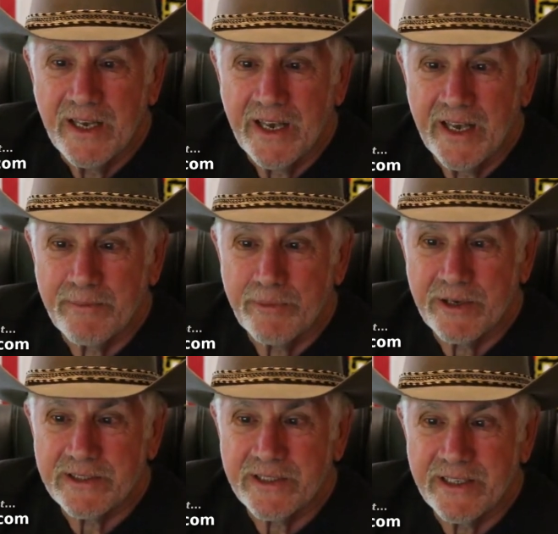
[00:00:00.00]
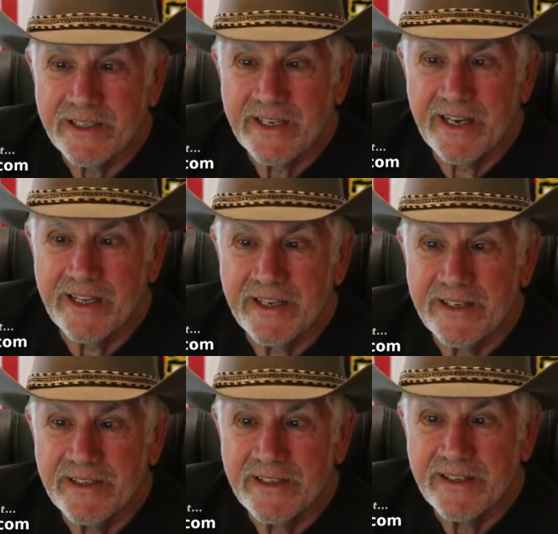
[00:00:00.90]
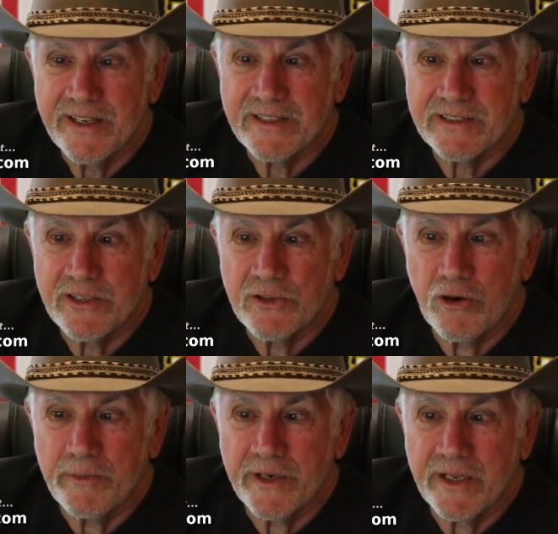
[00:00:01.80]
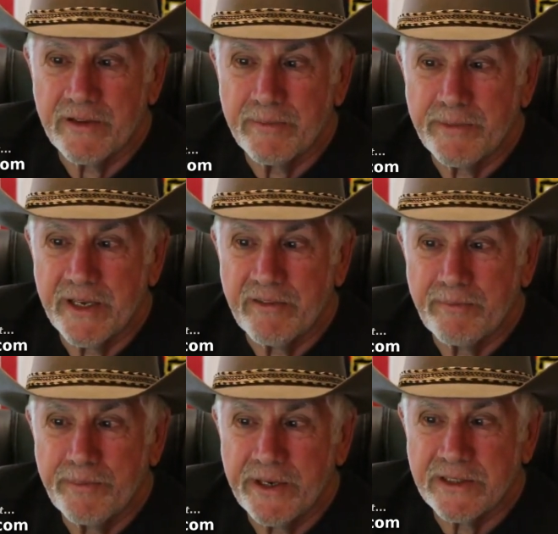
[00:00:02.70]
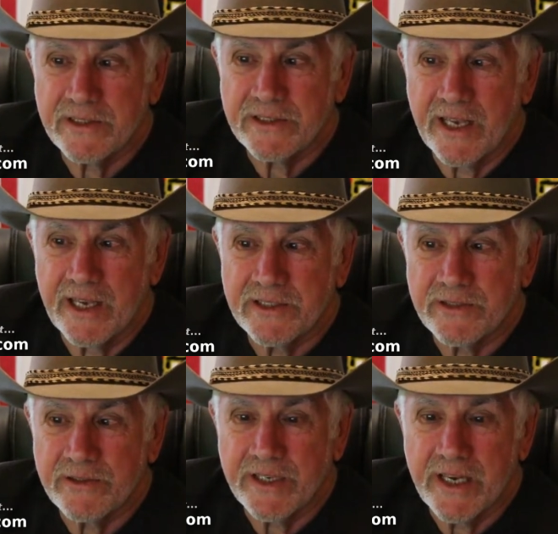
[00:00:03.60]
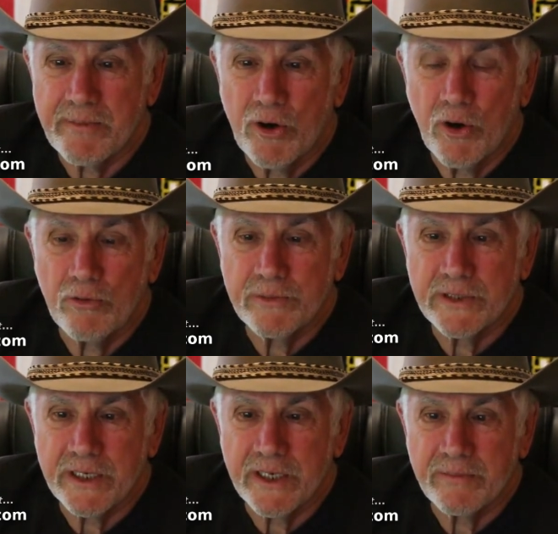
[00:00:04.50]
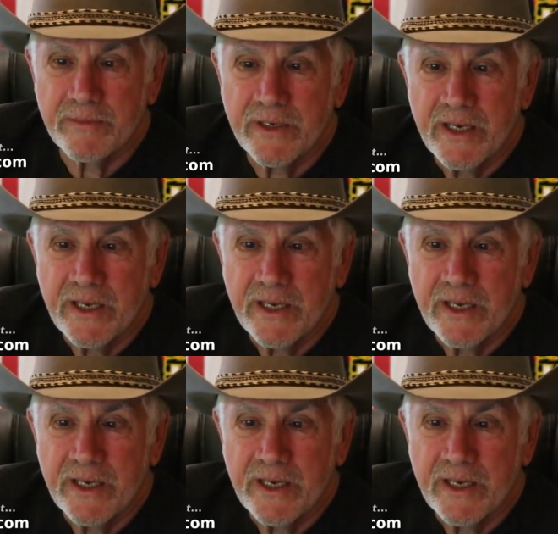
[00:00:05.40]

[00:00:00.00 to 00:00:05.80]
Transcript: And President Kennedy, as the enormity of the Bay of Pigs disaster came home to him,